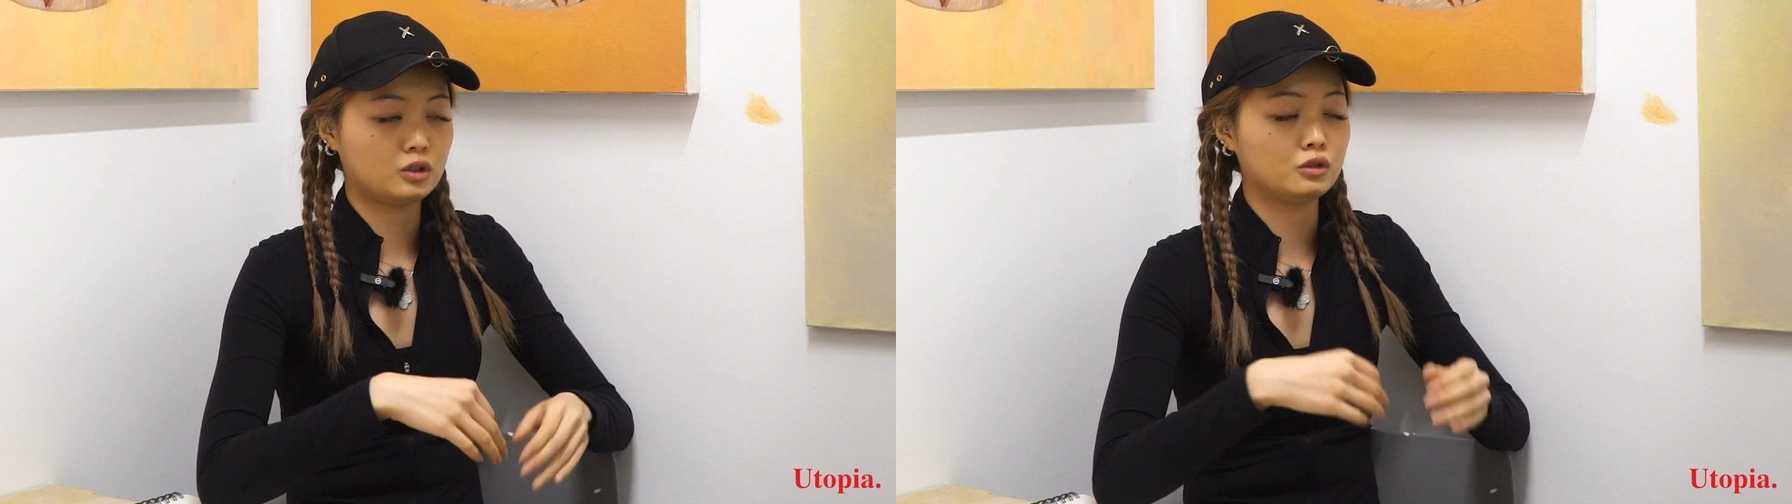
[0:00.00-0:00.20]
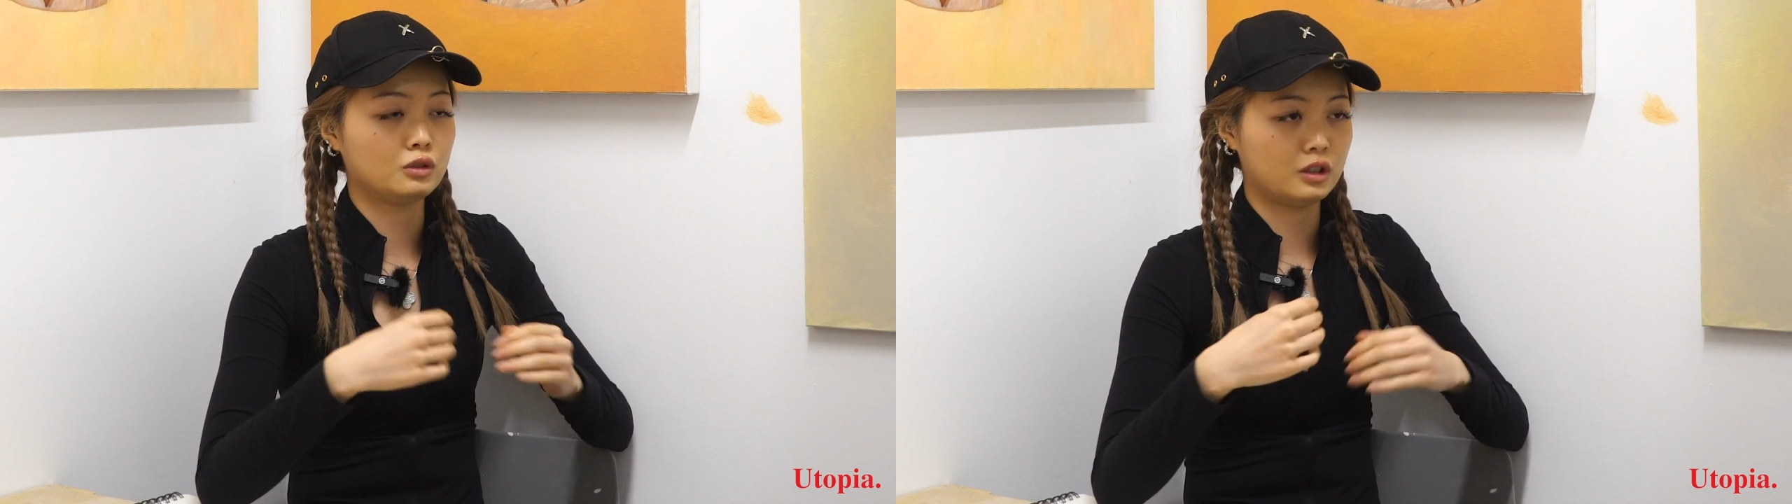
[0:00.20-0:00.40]

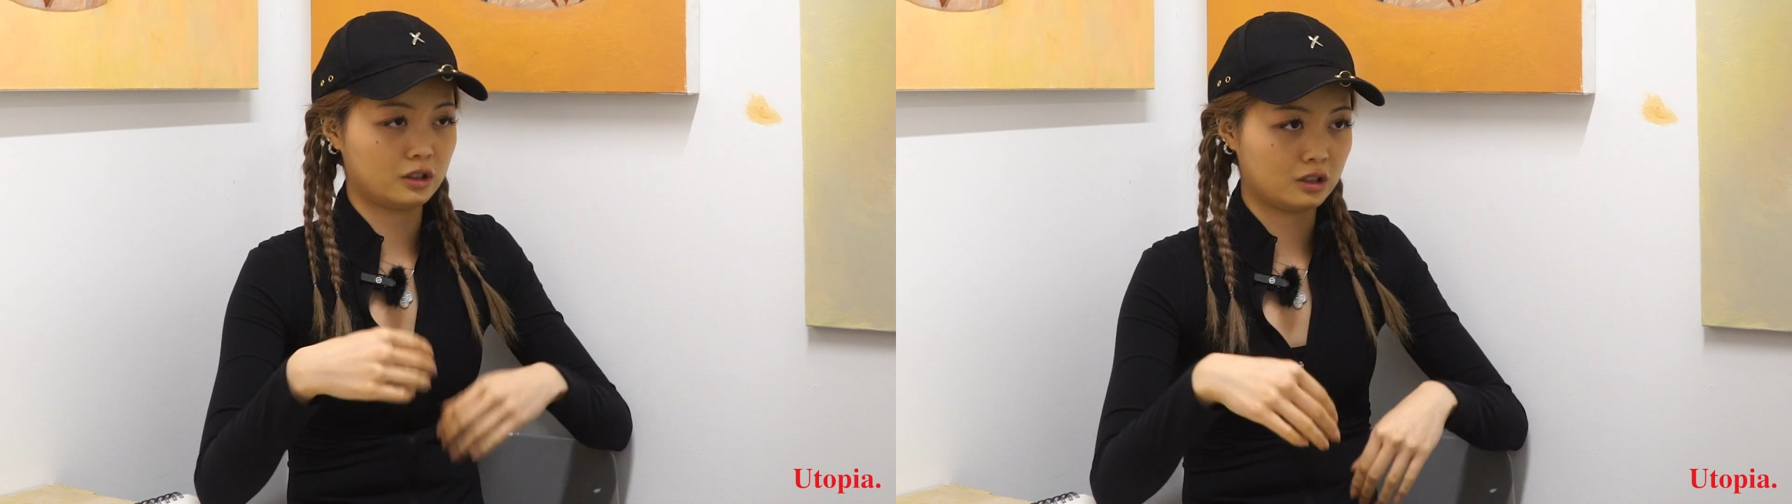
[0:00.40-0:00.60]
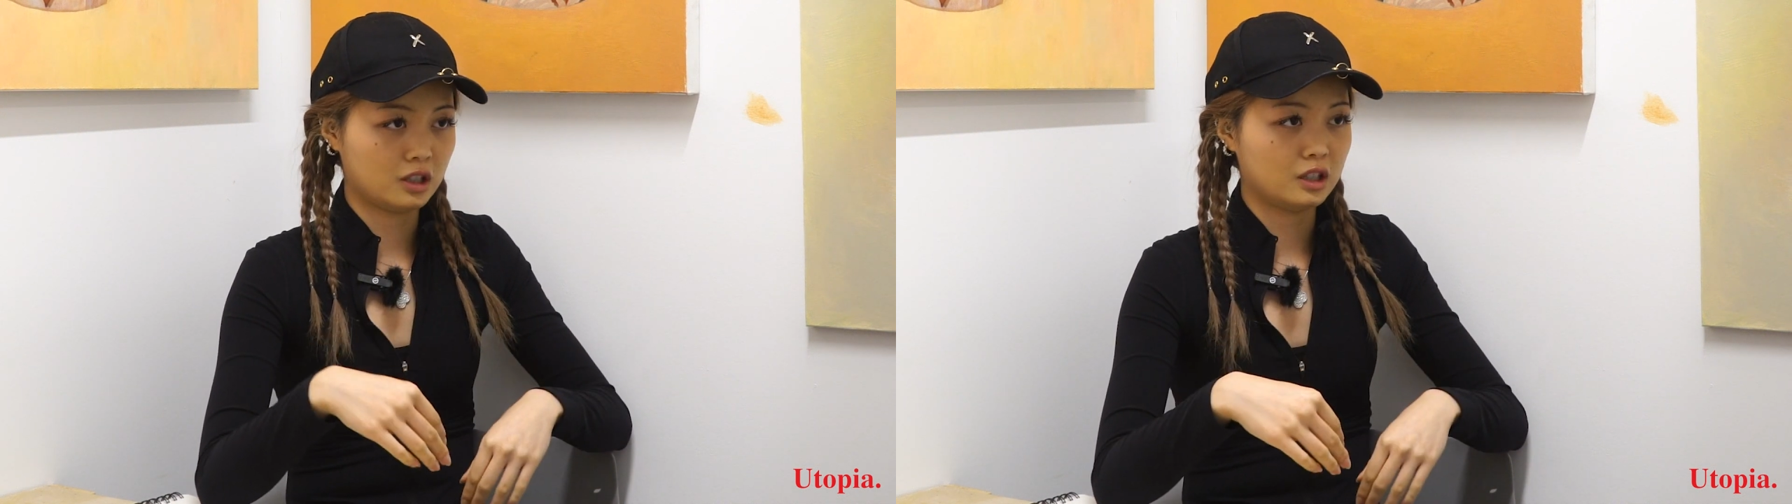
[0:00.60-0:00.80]
through
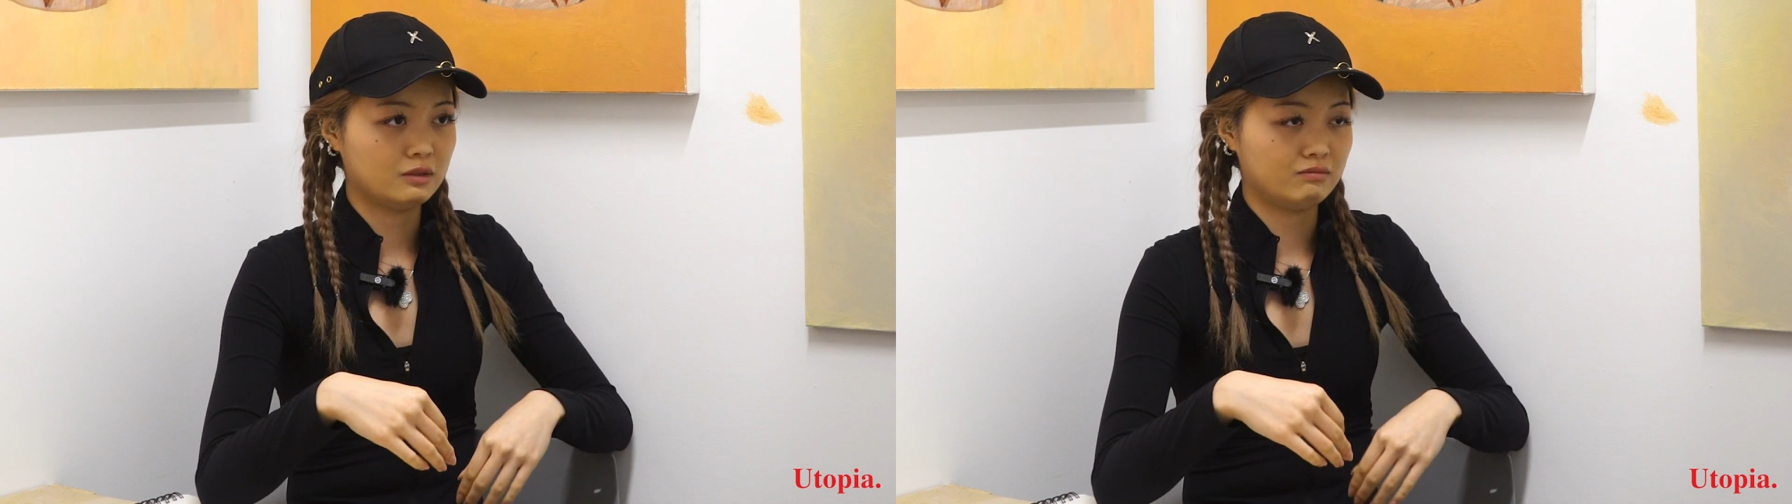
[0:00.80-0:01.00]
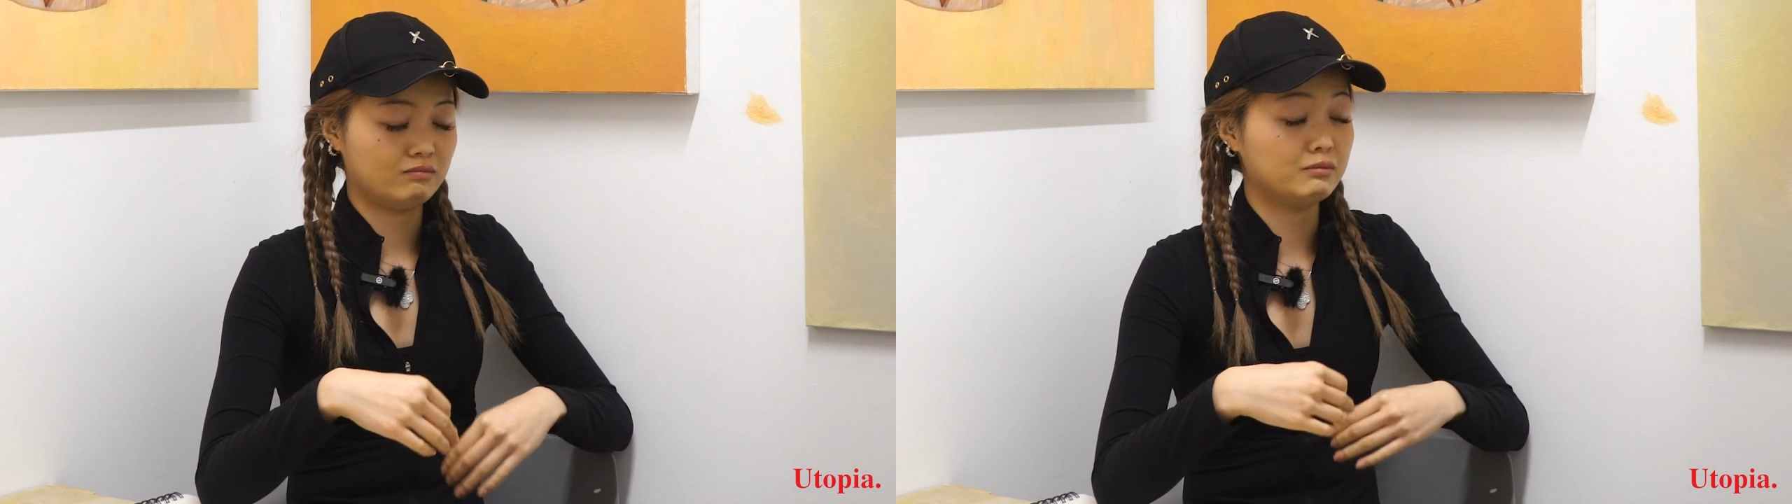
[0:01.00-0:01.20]
their
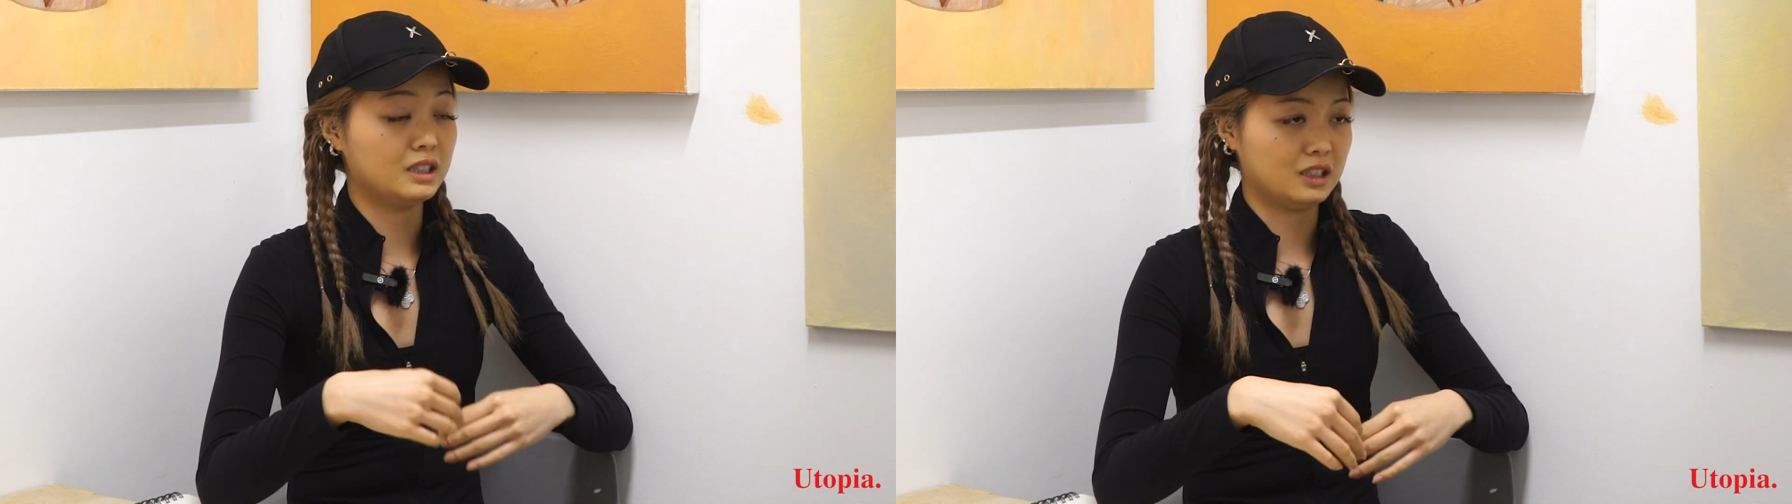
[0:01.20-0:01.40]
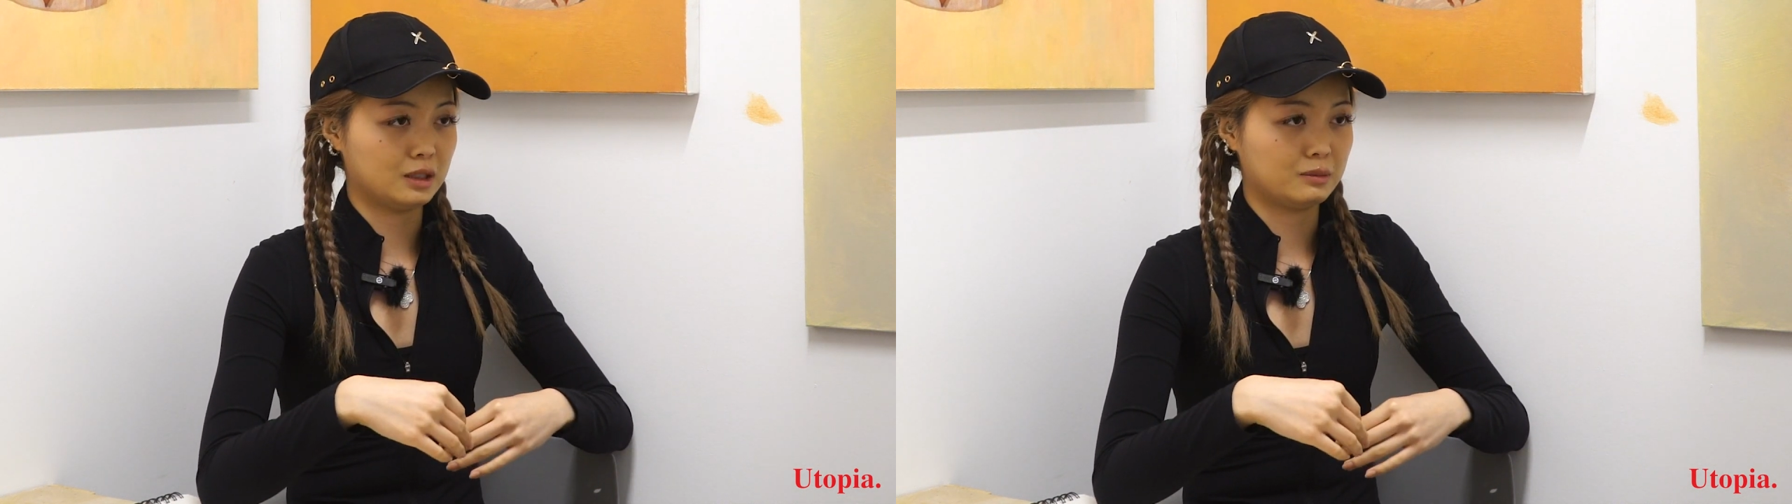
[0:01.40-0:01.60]

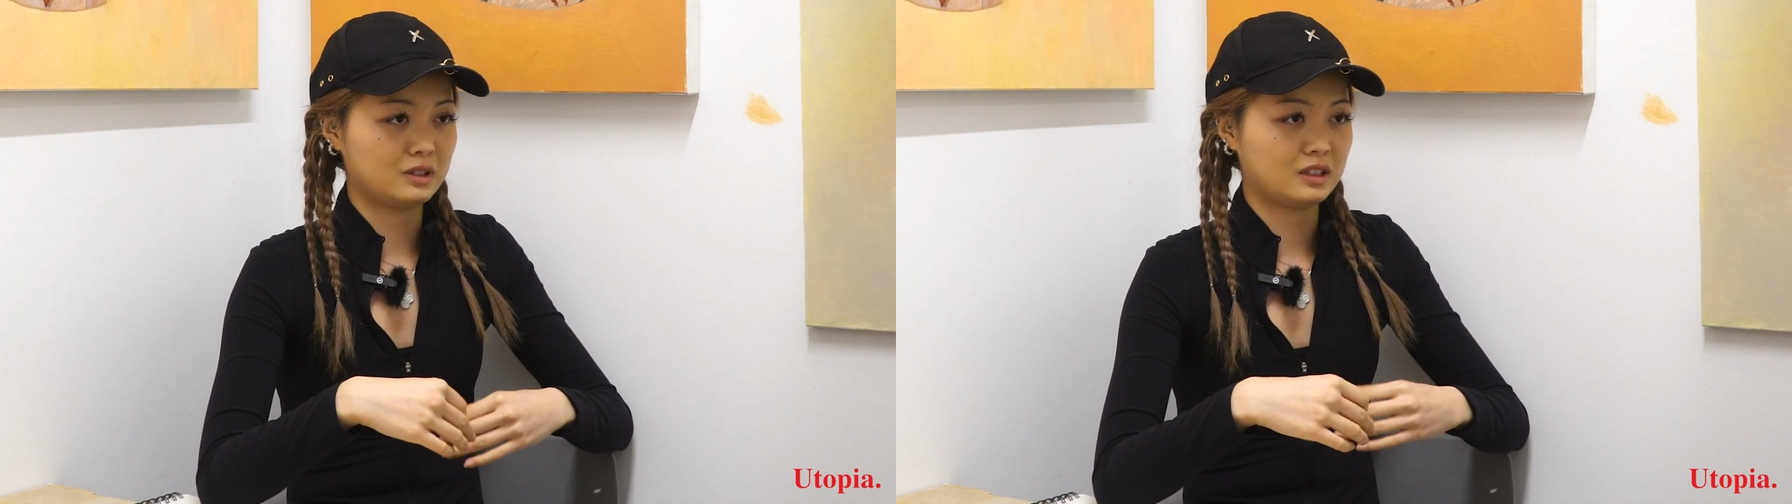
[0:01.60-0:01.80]
mediums.